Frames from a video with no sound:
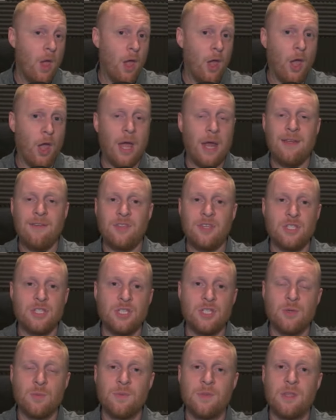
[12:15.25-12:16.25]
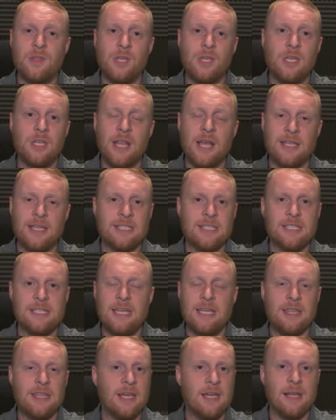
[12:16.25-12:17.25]
Uh, and if this is something that you'd like to
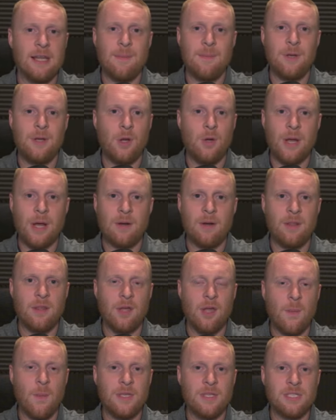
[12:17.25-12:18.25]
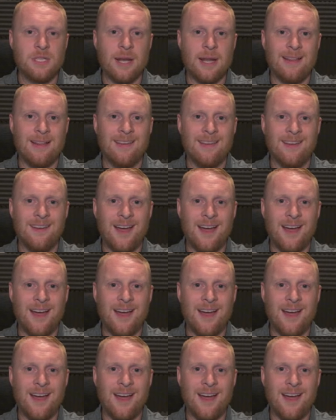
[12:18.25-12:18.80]
see, then let me know down in the comments and I'll, uh,